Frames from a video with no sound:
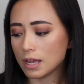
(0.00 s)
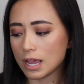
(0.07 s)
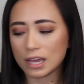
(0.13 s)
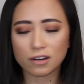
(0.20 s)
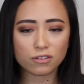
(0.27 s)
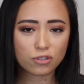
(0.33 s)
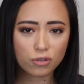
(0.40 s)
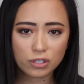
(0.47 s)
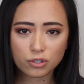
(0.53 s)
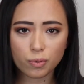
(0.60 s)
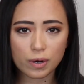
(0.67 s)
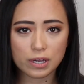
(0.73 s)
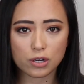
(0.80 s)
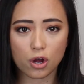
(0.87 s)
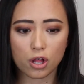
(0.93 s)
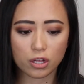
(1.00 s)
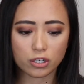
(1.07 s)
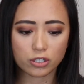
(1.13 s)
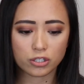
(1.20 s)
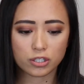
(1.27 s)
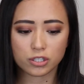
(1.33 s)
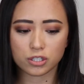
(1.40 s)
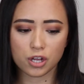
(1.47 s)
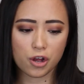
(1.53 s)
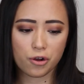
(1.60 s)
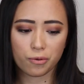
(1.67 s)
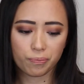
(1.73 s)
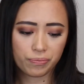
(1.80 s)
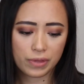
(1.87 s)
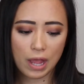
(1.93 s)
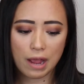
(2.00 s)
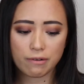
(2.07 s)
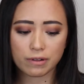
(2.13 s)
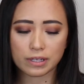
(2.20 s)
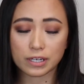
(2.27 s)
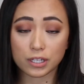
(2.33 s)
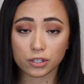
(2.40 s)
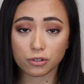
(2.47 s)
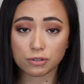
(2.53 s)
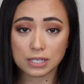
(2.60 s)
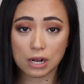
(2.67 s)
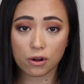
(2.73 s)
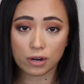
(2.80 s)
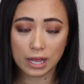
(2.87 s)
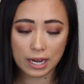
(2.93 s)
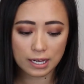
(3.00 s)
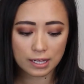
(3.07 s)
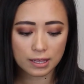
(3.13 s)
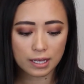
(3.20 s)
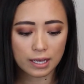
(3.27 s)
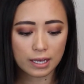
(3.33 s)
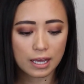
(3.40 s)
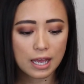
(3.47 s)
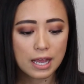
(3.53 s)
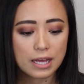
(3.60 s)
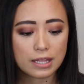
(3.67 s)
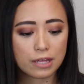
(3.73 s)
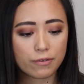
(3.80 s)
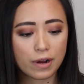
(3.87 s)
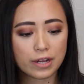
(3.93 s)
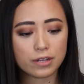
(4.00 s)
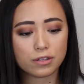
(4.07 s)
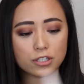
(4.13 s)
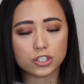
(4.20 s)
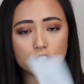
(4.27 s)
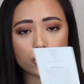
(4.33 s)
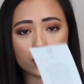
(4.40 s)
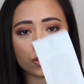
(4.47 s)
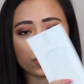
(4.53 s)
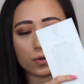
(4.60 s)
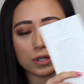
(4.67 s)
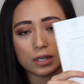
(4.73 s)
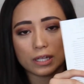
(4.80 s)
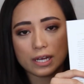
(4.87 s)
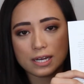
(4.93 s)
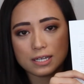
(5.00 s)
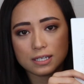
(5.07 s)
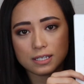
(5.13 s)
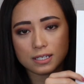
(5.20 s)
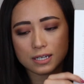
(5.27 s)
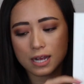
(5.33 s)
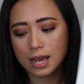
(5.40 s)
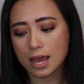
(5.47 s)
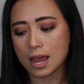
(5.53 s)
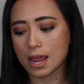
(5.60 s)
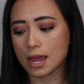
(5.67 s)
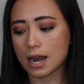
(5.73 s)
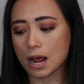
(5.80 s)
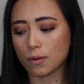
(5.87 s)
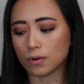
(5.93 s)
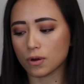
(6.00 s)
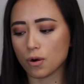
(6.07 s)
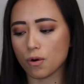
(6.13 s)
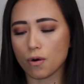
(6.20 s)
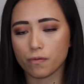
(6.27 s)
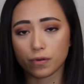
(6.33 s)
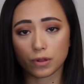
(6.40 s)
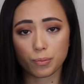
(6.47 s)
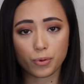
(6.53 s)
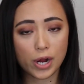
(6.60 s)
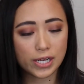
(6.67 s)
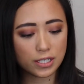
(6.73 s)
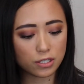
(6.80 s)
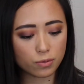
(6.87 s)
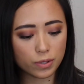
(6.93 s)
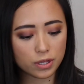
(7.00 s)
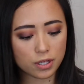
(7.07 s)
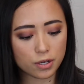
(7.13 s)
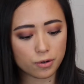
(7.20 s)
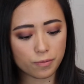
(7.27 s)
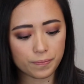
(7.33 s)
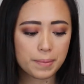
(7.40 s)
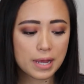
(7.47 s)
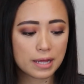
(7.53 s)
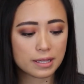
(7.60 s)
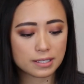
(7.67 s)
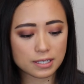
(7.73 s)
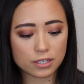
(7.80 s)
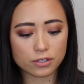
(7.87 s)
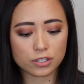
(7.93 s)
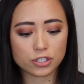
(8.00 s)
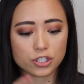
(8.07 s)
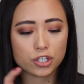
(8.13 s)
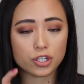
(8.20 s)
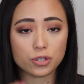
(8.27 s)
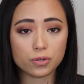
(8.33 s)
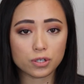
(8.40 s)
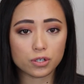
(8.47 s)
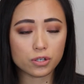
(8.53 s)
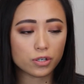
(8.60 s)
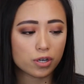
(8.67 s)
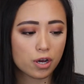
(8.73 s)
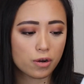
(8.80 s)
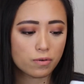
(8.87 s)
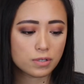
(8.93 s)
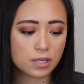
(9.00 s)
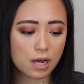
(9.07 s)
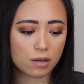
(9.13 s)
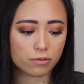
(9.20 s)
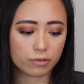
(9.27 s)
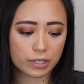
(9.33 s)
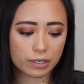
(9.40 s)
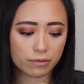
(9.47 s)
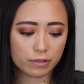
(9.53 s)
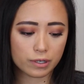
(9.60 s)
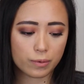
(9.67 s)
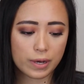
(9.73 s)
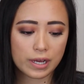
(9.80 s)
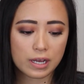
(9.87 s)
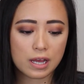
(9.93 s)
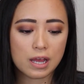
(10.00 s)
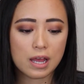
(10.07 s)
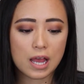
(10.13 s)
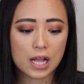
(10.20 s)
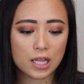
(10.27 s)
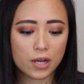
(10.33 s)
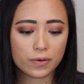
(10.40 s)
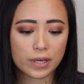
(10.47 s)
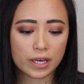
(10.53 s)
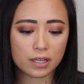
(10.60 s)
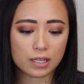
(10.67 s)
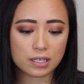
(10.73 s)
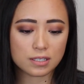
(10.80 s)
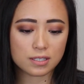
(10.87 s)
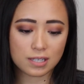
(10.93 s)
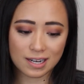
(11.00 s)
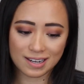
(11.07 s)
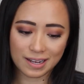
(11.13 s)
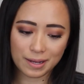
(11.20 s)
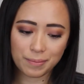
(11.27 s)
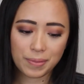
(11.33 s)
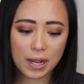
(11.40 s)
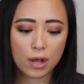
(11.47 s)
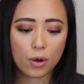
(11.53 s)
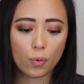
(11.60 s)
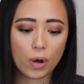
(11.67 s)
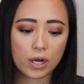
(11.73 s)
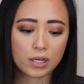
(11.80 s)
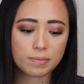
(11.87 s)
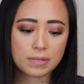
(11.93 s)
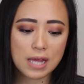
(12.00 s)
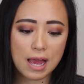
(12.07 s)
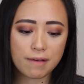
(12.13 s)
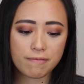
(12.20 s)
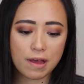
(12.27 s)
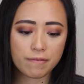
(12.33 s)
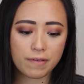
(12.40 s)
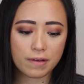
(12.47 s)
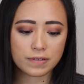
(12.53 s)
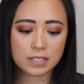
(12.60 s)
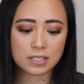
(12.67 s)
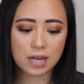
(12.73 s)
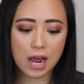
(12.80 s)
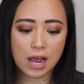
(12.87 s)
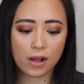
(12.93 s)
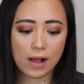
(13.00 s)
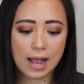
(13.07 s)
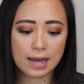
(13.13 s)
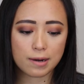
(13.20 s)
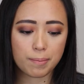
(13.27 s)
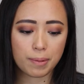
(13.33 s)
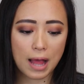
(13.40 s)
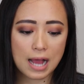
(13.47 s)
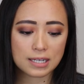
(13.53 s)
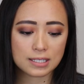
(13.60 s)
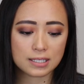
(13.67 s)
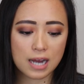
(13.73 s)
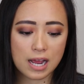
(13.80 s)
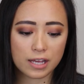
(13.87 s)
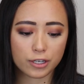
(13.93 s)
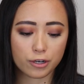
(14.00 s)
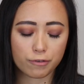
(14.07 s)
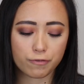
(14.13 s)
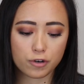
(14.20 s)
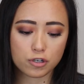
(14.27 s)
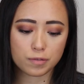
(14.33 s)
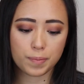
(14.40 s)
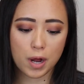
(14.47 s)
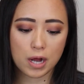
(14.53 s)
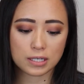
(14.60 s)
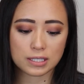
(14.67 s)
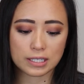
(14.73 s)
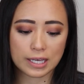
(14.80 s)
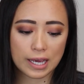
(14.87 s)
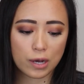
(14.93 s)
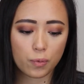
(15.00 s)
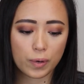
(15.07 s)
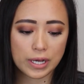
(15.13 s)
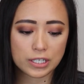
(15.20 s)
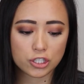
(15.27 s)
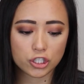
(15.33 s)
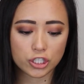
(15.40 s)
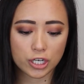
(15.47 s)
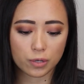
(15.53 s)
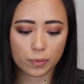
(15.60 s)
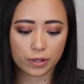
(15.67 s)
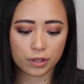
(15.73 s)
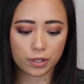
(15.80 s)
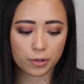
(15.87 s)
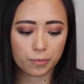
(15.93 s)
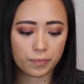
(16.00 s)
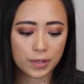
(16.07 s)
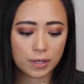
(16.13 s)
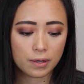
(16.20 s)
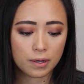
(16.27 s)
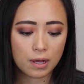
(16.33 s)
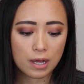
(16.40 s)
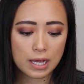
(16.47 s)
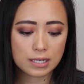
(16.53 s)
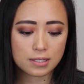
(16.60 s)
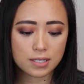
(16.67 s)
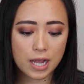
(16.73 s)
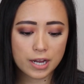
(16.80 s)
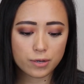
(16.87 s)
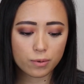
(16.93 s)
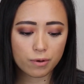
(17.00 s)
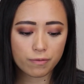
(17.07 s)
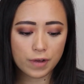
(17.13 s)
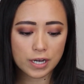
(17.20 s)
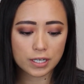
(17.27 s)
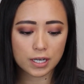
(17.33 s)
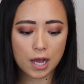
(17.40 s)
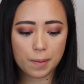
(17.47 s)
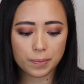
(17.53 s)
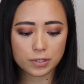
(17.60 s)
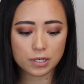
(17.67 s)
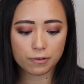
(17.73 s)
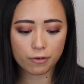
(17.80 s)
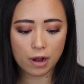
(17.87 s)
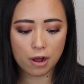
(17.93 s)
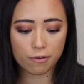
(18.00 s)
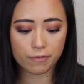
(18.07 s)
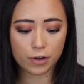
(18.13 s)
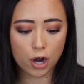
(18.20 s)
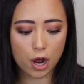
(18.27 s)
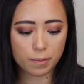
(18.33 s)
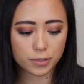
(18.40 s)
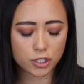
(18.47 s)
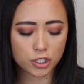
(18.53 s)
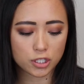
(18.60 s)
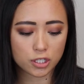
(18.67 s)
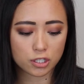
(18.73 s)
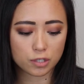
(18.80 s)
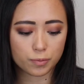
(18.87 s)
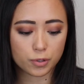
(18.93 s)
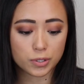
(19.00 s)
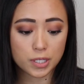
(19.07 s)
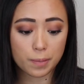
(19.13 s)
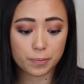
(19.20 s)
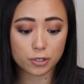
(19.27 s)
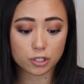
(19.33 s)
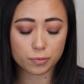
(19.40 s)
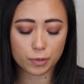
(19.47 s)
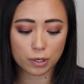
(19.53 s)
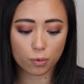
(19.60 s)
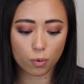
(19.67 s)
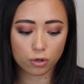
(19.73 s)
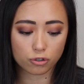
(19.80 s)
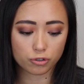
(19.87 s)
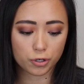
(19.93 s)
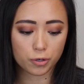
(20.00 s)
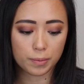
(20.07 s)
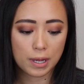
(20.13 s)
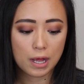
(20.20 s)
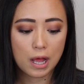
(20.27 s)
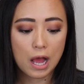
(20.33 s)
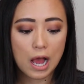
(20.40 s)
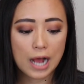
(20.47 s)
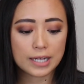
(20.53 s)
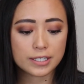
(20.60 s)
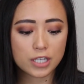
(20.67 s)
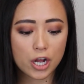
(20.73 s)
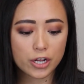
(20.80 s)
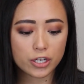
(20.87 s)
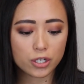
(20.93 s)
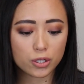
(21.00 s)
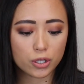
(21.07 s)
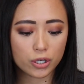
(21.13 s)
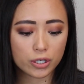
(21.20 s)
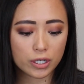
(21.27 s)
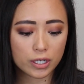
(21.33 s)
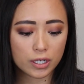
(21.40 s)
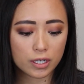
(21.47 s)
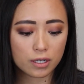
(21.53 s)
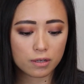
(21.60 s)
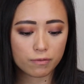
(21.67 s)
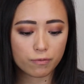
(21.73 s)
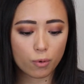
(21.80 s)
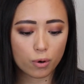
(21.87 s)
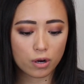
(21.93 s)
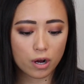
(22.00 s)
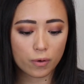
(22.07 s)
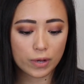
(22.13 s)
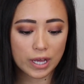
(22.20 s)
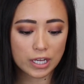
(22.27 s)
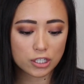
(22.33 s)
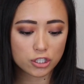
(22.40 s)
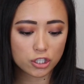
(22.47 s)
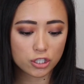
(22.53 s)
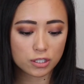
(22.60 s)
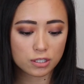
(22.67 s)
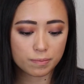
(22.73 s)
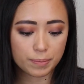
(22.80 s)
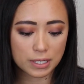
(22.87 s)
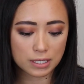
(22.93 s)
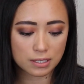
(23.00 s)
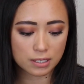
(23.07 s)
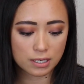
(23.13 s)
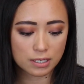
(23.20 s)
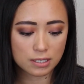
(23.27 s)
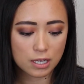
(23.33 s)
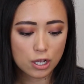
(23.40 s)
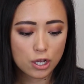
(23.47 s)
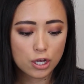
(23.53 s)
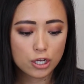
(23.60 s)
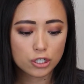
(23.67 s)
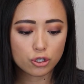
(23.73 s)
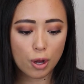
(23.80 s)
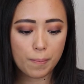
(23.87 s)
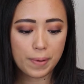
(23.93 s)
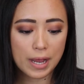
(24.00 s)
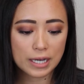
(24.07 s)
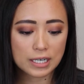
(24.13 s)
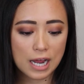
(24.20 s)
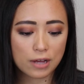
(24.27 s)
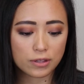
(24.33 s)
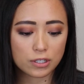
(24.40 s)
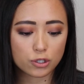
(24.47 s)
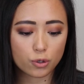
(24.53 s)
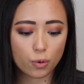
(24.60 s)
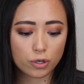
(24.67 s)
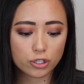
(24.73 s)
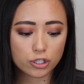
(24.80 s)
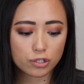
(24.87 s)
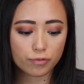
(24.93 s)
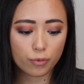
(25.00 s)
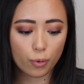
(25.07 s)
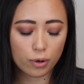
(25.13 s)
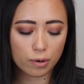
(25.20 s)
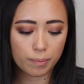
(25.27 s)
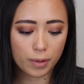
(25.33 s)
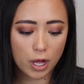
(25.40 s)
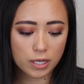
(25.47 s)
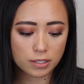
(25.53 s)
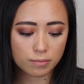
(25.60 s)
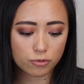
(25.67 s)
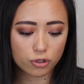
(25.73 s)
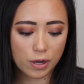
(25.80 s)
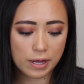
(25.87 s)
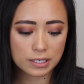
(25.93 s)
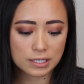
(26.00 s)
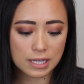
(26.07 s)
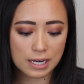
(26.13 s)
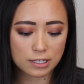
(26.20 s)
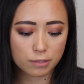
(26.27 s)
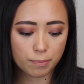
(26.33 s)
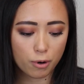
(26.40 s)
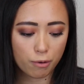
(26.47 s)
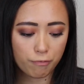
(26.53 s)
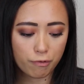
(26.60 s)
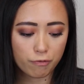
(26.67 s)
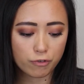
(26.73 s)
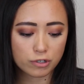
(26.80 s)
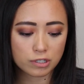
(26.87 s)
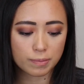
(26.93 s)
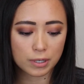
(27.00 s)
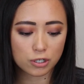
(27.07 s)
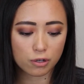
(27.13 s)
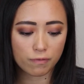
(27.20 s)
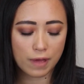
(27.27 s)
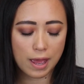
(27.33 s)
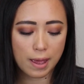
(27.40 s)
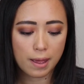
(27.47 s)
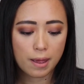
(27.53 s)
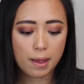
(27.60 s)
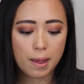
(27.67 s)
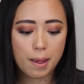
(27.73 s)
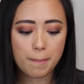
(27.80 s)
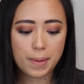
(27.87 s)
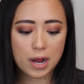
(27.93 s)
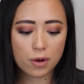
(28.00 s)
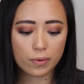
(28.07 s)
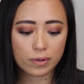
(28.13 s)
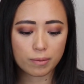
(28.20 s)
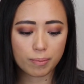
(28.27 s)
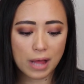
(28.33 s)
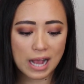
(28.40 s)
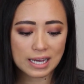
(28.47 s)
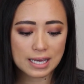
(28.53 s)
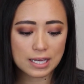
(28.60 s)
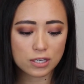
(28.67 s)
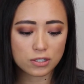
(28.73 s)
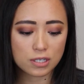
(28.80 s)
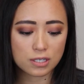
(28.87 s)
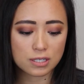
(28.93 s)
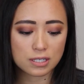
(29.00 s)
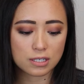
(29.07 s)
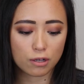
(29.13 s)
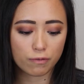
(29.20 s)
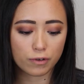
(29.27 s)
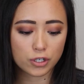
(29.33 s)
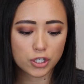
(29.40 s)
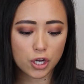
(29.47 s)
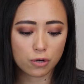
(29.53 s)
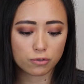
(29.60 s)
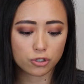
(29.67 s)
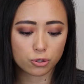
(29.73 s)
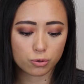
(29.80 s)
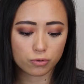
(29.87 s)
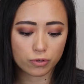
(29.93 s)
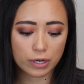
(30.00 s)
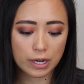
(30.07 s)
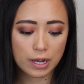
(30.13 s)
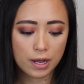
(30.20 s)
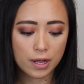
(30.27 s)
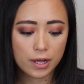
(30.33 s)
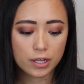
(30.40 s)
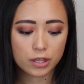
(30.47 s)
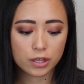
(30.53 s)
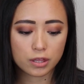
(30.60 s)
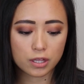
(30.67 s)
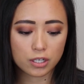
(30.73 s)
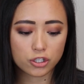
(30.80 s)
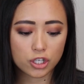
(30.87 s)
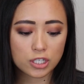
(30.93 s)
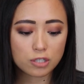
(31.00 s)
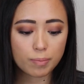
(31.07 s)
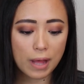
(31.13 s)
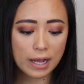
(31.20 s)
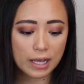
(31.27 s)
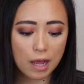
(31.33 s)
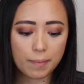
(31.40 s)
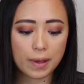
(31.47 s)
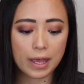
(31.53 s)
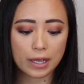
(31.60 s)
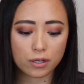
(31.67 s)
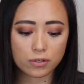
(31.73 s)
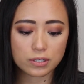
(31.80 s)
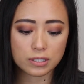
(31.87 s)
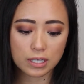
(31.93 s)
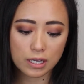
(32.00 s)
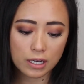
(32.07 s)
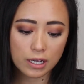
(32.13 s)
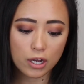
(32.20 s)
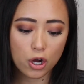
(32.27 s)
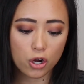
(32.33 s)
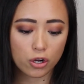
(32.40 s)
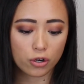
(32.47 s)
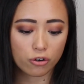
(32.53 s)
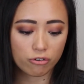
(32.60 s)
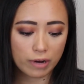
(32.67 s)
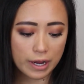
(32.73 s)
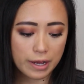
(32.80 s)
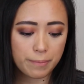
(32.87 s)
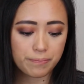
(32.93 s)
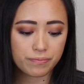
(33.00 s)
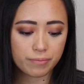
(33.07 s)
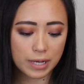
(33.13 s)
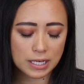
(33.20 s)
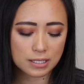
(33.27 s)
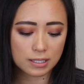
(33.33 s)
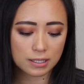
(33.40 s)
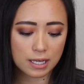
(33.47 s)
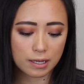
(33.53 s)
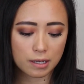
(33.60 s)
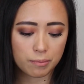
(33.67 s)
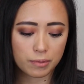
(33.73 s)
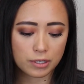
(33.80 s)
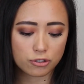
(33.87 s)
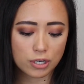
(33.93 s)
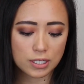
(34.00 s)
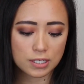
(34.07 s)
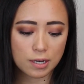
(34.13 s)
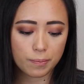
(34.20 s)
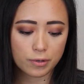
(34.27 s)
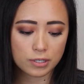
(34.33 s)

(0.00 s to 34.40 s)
and it was only $20, so I really didn't lose out on anything. They write you this cute list, and I will go over the prices with you. But yeah, they send you this cute little note. I'll read it really quick. Hello, Caitlin Sunday. Welcome to FFF Style. I had a blast styling your first box and can't wait to share it with you. Inside, you will find a couple different outfit options to spruce up your spring wardrobe. I saw you're looking for occasion pieces, so I picked out this gorgeous floral blossom dress that is perfect for a special event. Pair it with black heels and silver tone jewelry. The Just Black Emma Ankle Skinny are a great basic that can be dressed up